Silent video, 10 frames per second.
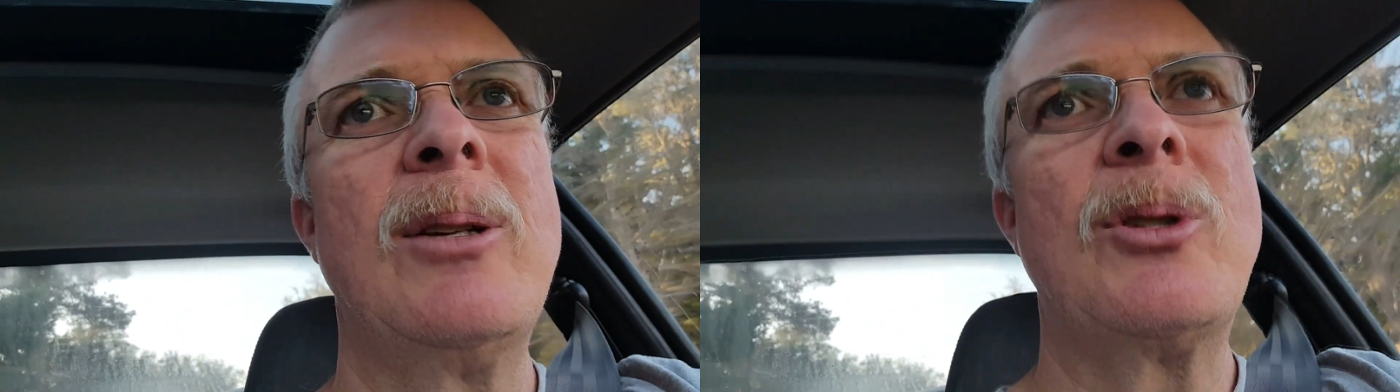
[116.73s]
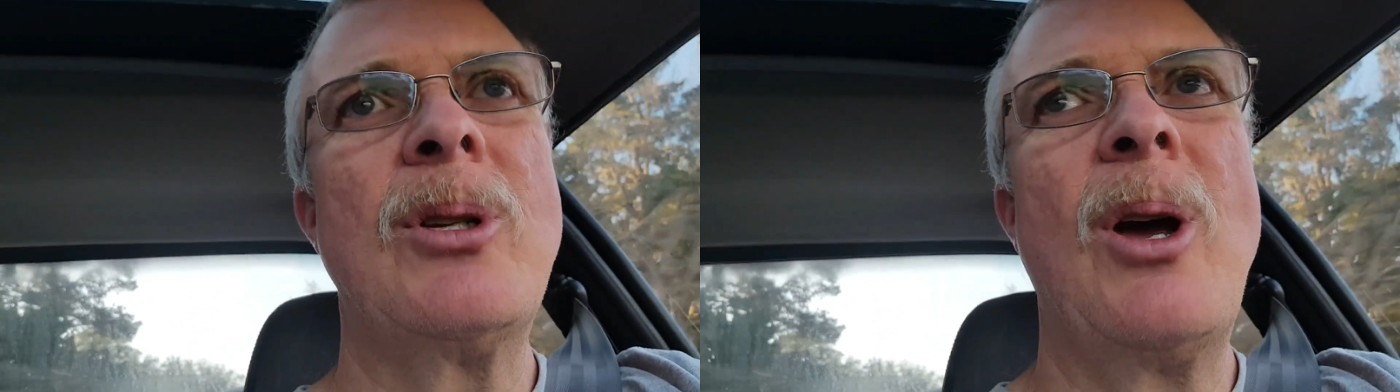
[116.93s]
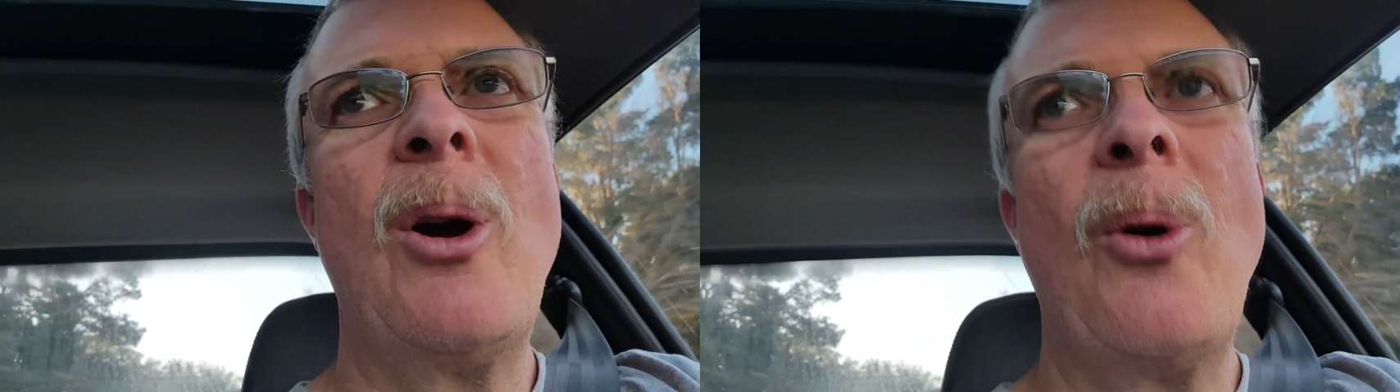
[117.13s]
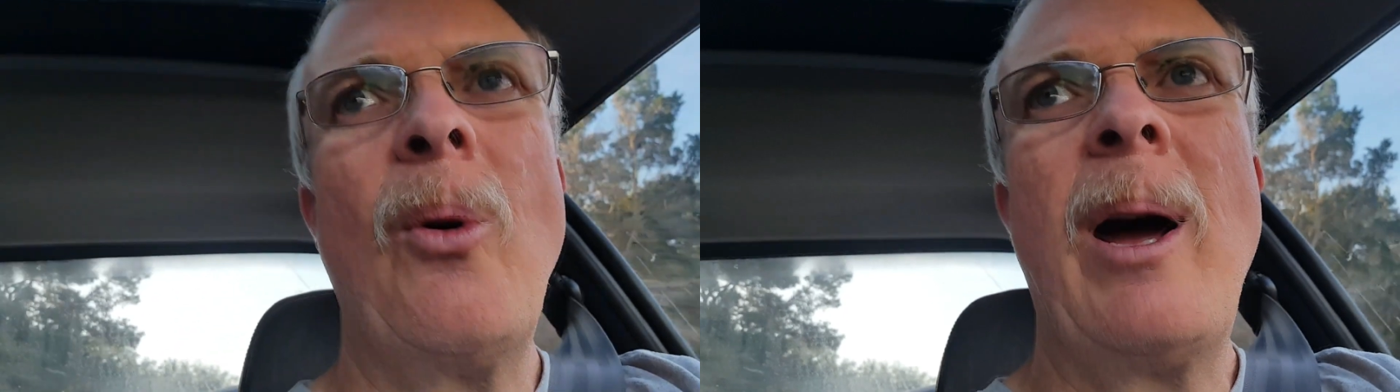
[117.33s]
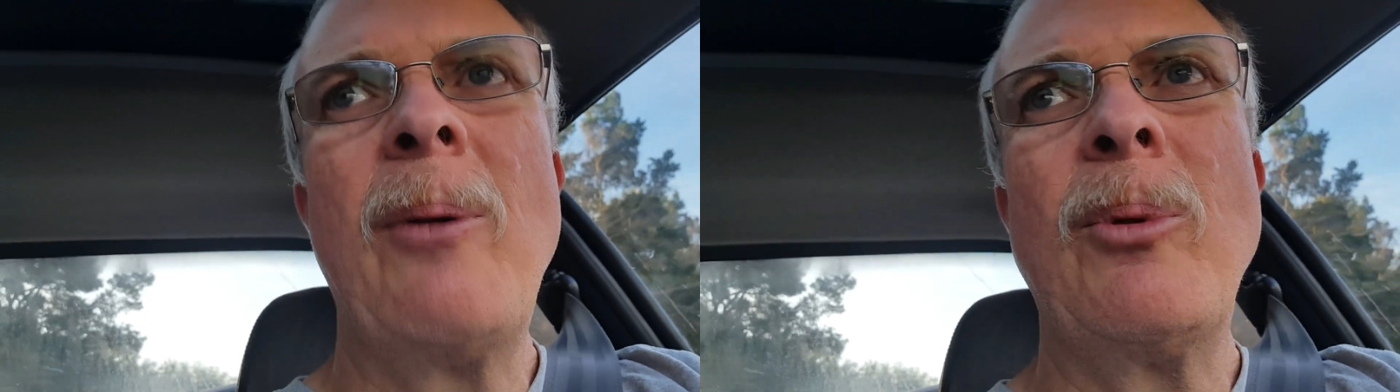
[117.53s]

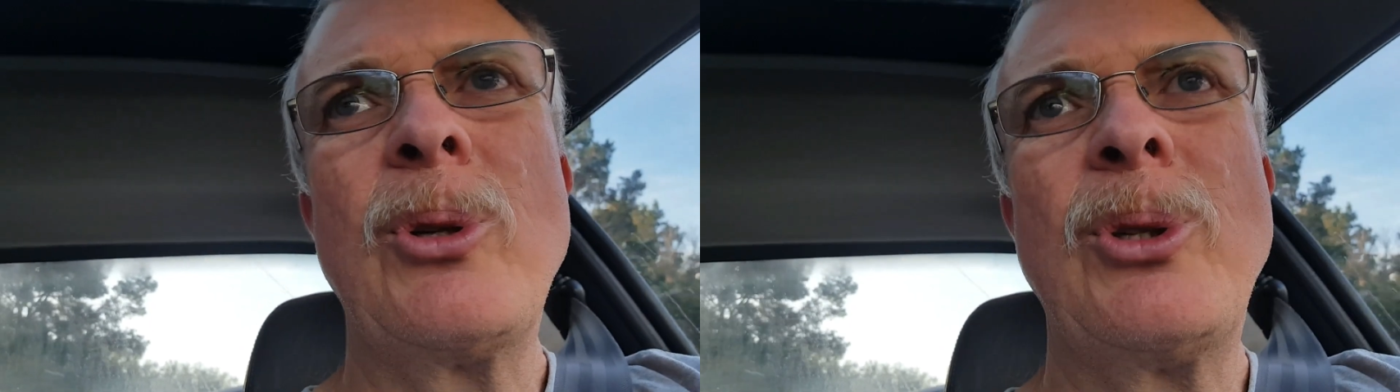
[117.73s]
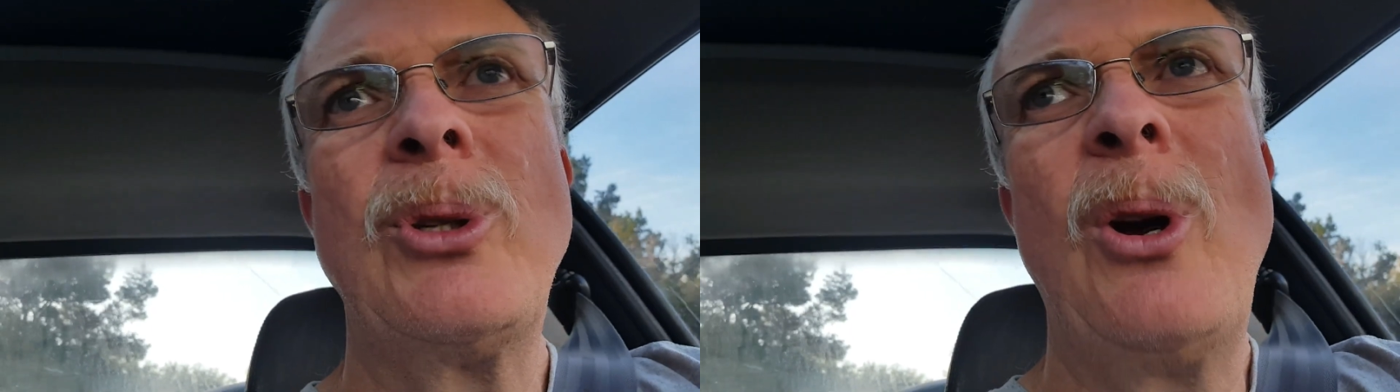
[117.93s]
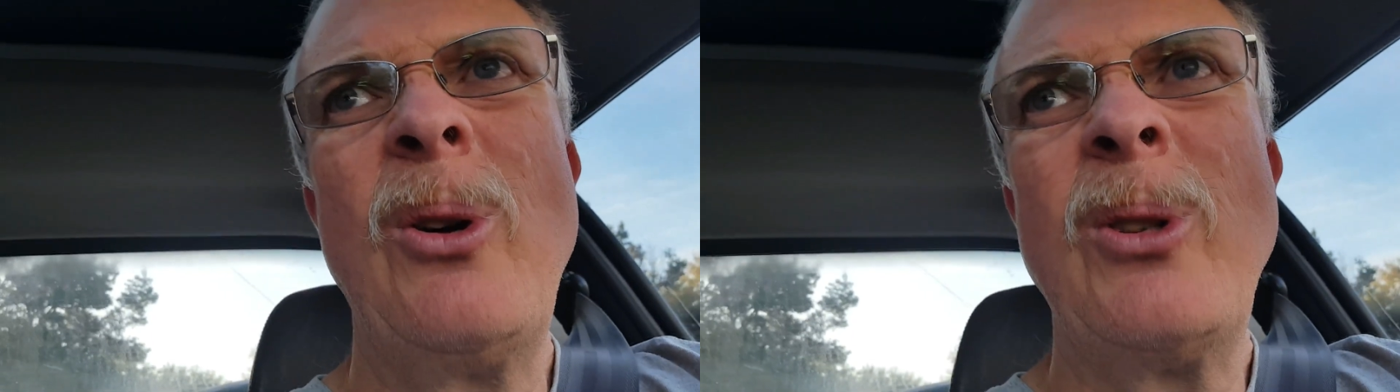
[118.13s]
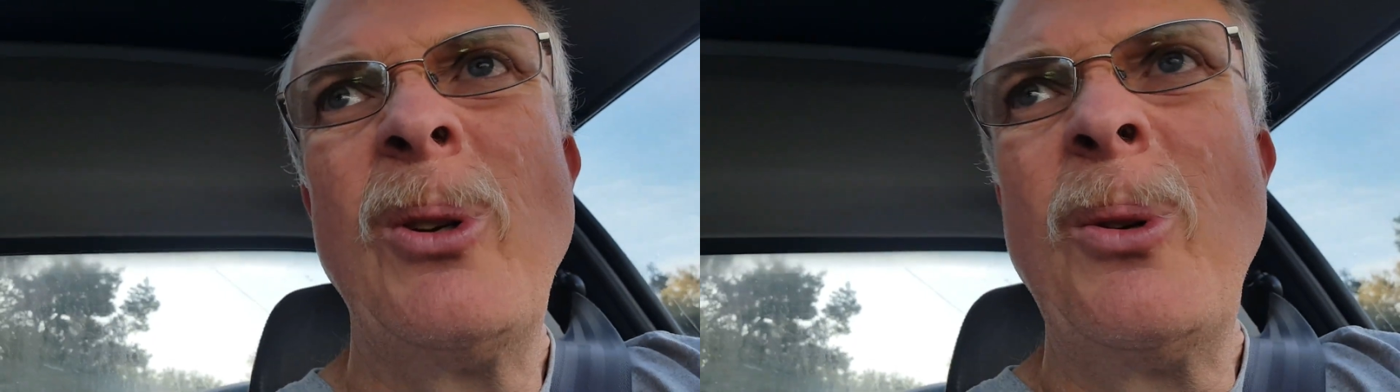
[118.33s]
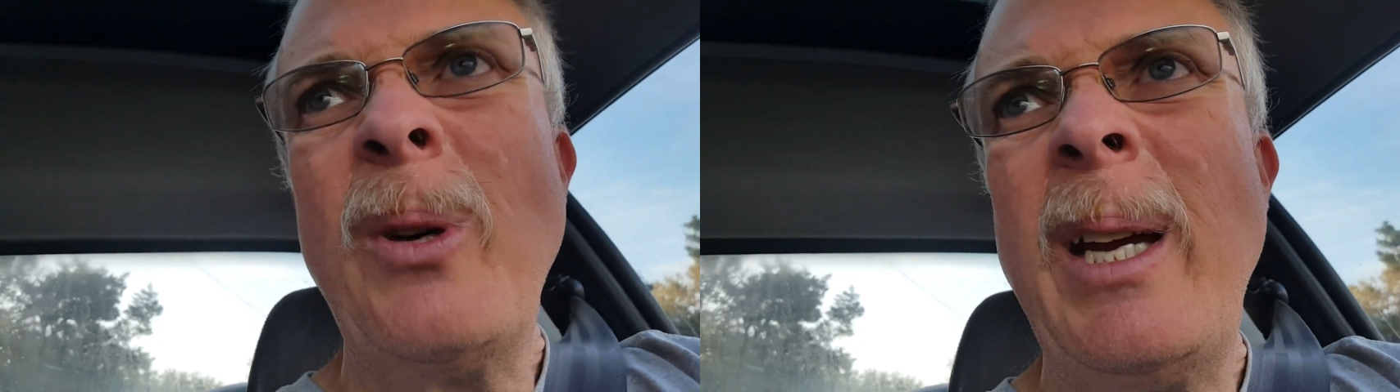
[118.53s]
So I will show
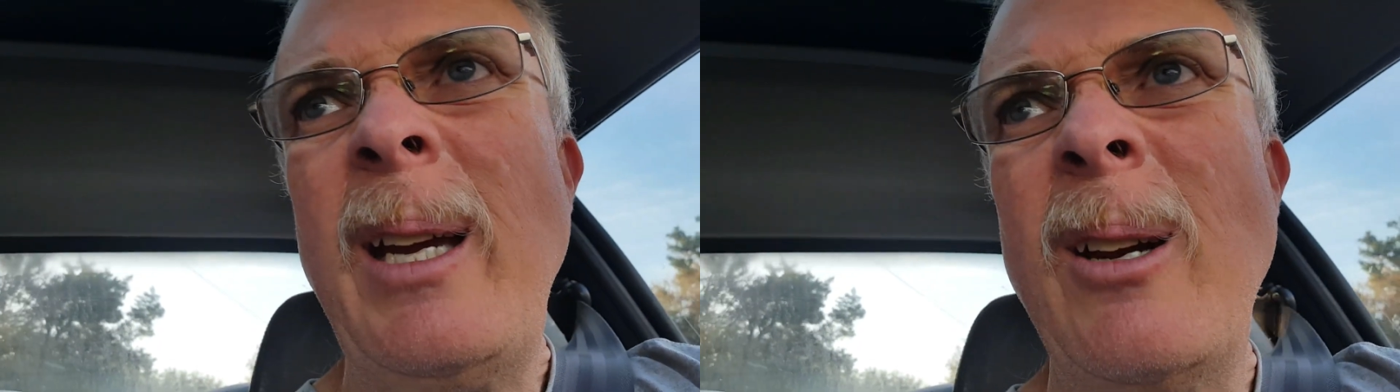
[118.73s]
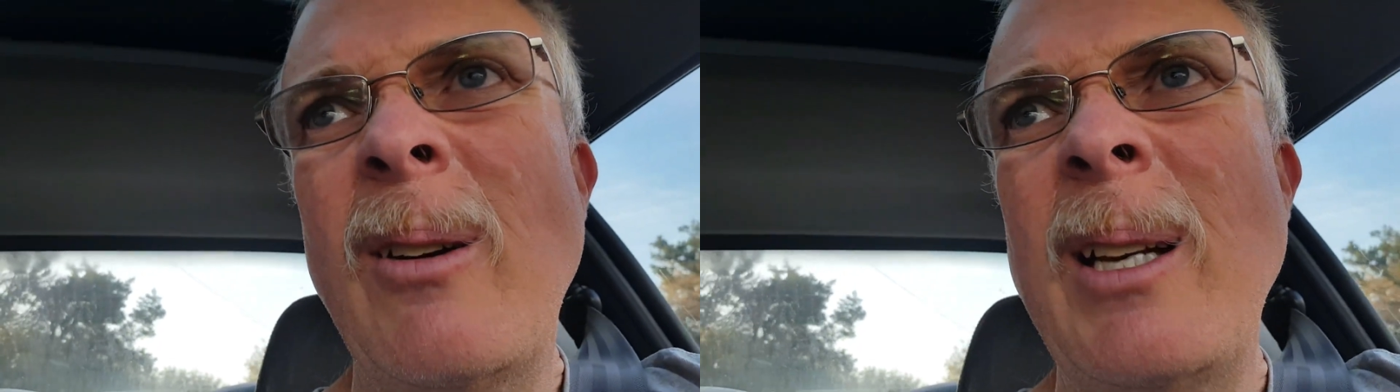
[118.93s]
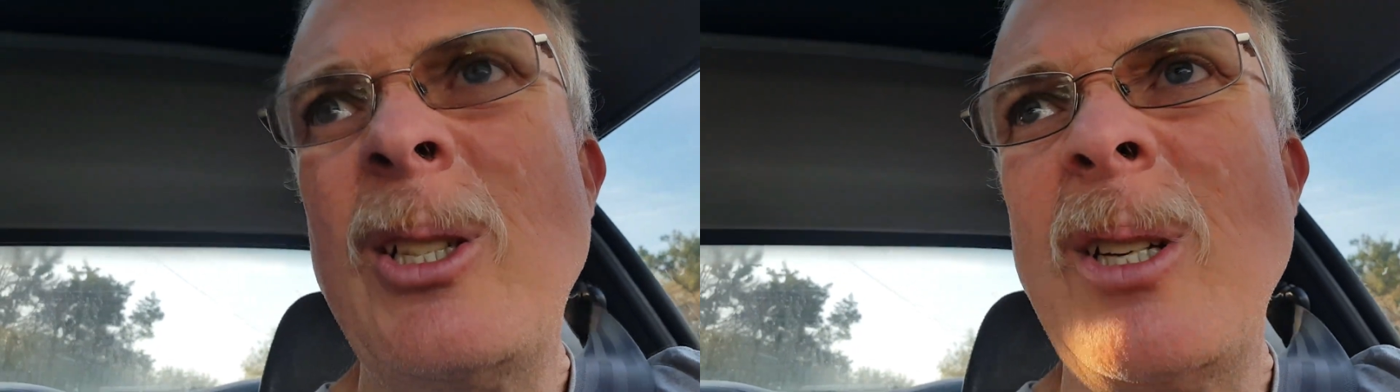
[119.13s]
you here in